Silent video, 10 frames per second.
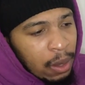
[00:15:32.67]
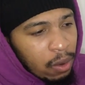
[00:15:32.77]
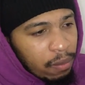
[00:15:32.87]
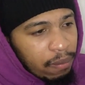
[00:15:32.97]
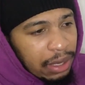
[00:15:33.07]

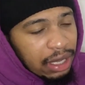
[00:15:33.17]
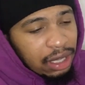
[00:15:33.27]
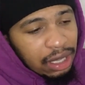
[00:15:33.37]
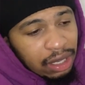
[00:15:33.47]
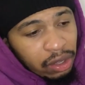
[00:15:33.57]

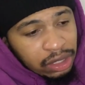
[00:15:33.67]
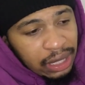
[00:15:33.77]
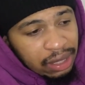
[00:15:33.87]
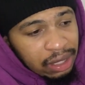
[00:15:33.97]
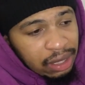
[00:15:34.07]
it looks
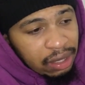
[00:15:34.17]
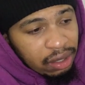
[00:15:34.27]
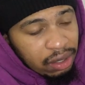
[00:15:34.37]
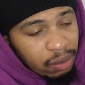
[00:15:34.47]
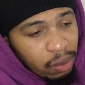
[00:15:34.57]
like
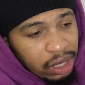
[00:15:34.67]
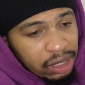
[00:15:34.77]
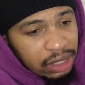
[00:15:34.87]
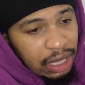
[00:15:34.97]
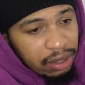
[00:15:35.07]
they're working
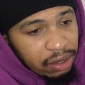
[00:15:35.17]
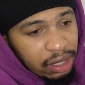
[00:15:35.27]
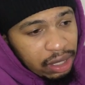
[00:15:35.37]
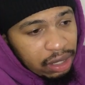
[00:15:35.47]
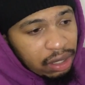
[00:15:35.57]
together and
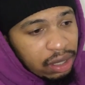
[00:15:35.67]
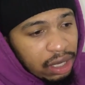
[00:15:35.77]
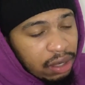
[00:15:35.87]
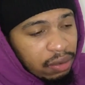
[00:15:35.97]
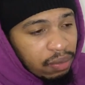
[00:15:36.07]
they can
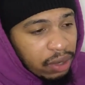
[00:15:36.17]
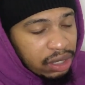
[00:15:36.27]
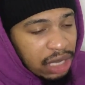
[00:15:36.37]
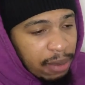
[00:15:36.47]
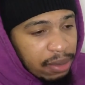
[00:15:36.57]
win a
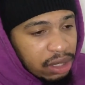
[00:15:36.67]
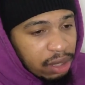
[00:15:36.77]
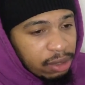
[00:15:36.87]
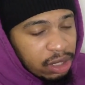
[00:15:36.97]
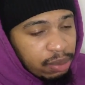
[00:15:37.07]
championship.
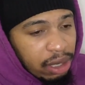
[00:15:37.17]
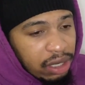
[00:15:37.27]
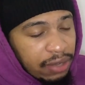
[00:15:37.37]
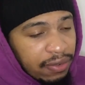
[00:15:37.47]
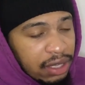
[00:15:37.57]
It's just about
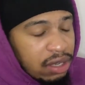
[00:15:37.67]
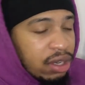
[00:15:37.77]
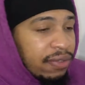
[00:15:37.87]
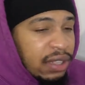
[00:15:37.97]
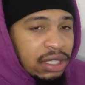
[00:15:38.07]
defense. Their
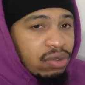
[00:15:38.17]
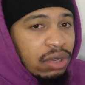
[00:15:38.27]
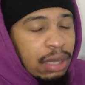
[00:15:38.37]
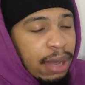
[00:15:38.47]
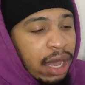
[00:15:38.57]
defense is
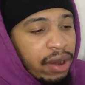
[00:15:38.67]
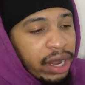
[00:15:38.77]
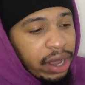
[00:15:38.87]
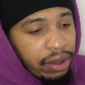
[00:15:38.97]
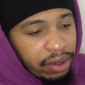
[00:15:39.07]
really bad right
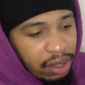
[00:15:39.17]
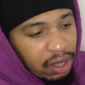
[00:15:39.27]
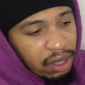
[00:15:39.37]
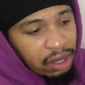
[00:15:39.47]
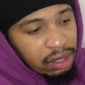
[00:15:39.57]
now,
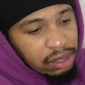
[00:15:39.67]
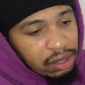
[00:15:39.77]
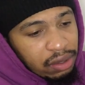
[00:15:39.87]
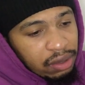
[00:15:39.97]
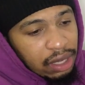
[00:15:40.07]

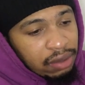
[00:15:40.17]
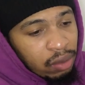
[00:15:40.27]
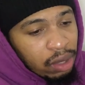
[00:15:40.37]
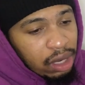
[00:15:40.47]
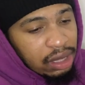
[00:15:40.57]
so they have to
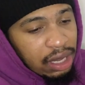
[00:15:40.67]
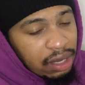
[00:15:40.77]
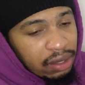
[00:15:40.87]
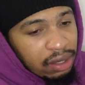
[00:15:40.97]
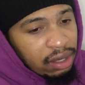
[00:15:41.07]
work on that.
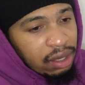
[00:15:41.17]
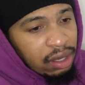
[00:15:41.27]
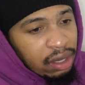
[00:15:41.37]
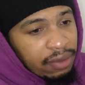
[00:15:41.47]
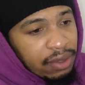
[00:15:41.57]

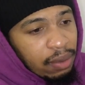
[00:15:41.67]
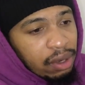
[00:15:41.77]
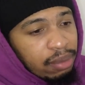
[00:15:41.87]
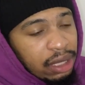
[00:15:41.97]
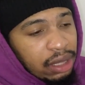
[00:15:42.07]
If they want
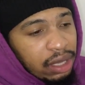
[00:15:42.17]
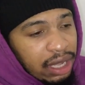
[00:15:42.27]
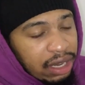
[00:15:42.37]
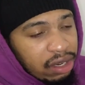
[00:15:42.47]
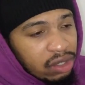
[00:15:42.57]
to beat the
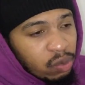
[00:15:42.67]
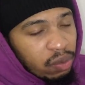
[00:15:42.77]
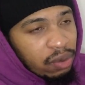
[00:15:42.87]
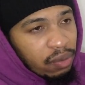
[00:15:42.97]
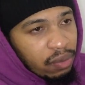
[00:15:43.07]
Lakers,
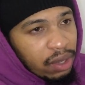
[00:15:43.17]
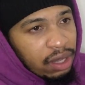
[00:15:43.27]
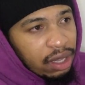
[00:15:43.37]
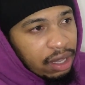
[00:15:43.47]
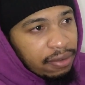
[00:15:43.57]

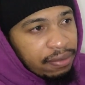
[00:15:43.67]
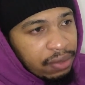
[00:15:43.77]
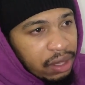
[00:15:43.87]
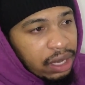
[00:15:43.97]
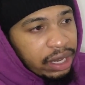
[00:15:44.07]
if
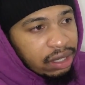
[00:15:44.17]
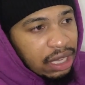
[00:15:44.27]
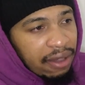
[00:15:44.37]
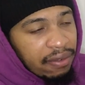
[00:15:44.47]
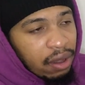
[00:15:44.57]
the Lakers
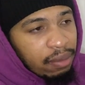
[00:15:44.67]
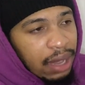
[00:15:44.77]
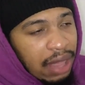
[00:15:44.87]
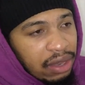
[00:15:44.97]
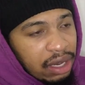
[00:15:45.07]
have
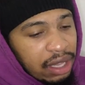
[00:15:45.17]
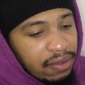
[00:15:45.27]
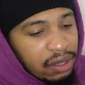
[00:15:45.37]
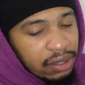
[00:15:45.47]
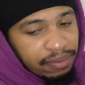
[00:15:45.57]
Anthony
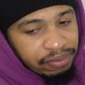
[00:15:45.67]
Davis,